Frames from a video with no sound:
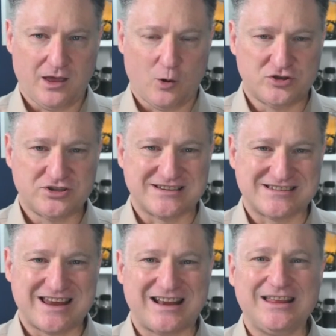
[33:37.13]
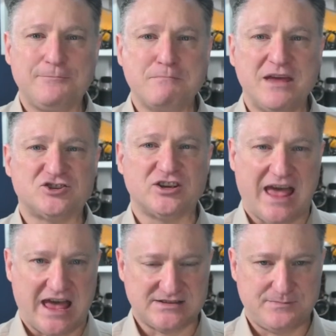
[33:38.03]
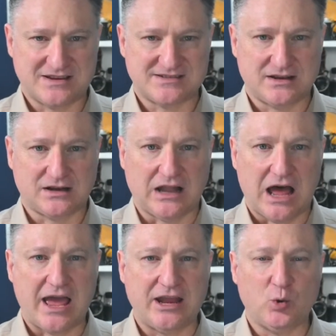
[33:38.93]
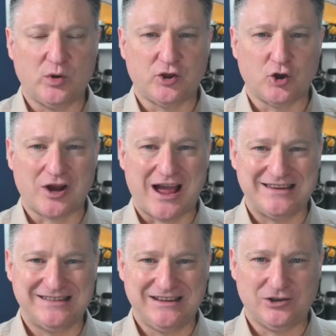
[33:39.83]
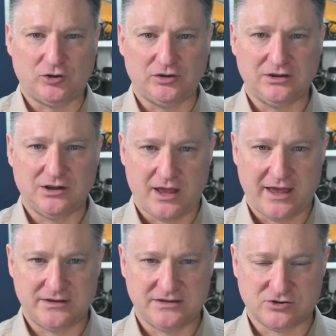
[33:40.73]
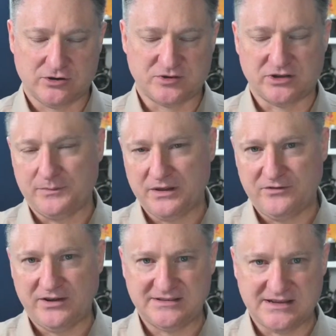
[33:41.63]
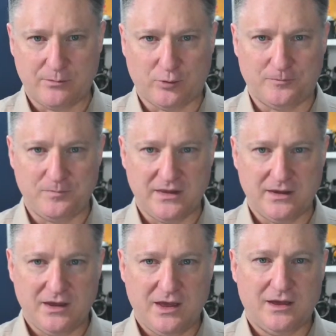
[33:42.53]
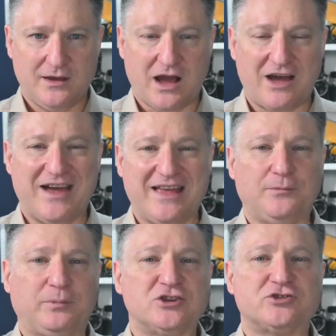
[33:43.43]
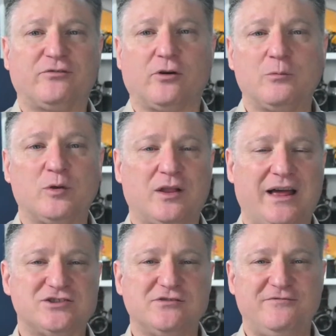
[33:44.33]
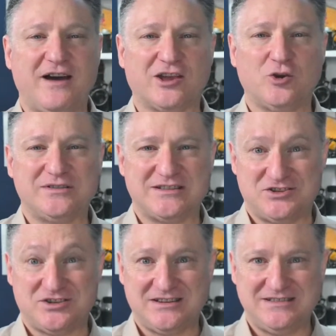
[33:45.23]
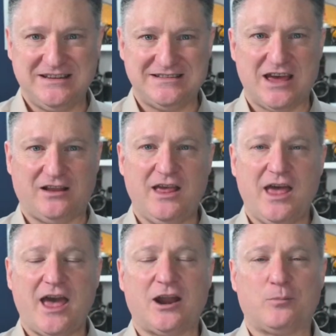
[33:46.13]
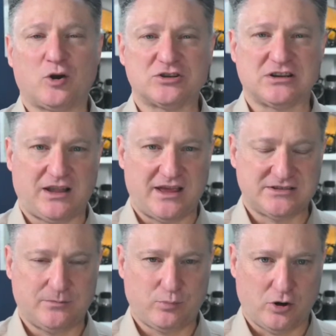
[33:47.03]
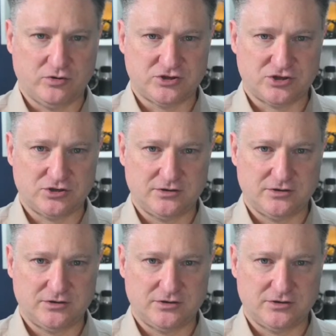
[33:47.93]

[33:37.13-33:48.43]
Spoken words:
I want you to subtly mention aspects that align with your ideal client description. I'll give you an example. I've had the pleasure of working with clients who value attention to detail and a personalized approach.